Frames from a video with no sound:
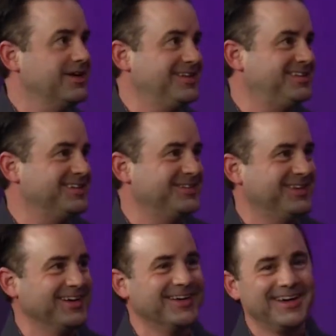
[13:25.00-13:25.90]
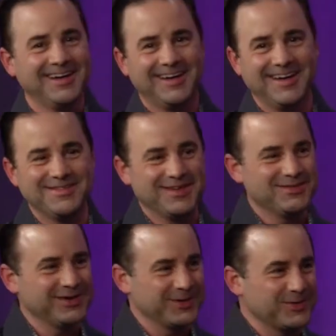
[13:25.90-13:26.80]
I don't know. Well, I could see I'm a
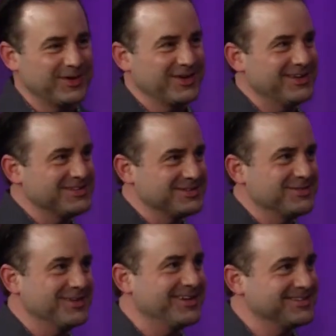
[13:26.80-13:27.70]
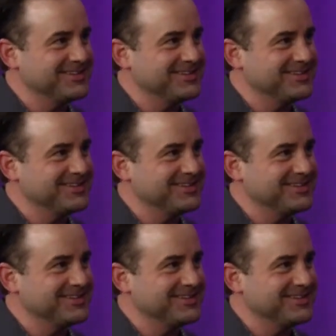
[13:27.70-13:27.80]
very weak guess at France. Yeah.